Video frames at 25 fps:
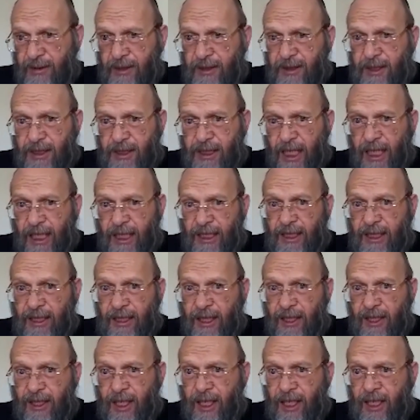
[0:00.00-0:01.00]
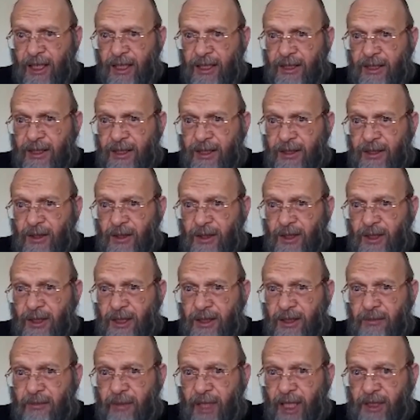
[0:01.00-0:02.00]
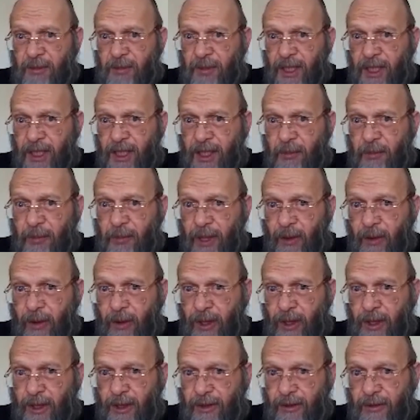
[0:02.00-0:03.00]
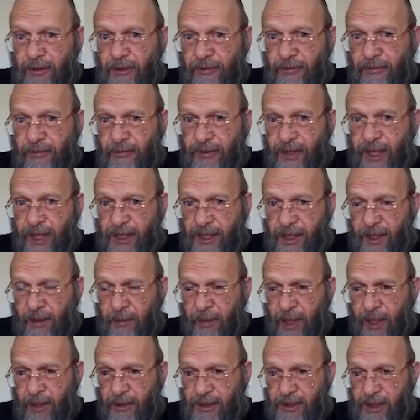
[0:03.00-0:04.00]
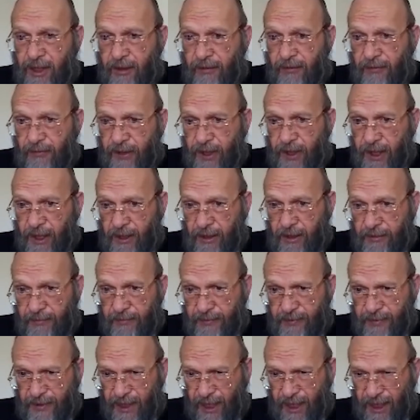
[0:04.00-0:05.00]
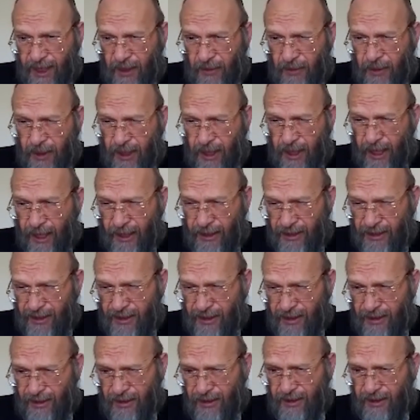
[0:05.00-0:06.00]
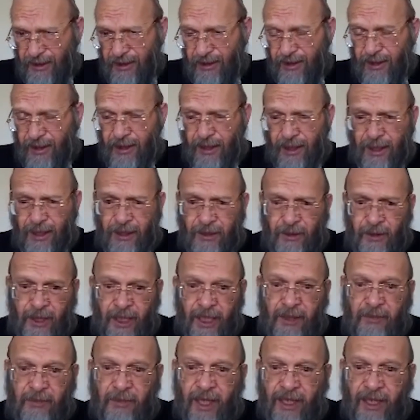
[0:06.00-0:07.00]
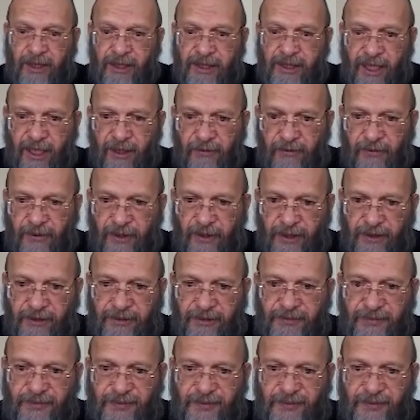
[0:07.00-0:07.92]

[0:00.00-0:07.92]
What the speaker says: The second round, you multiply e in power theta minus I phi, theta will cancel, and you get minus I phi.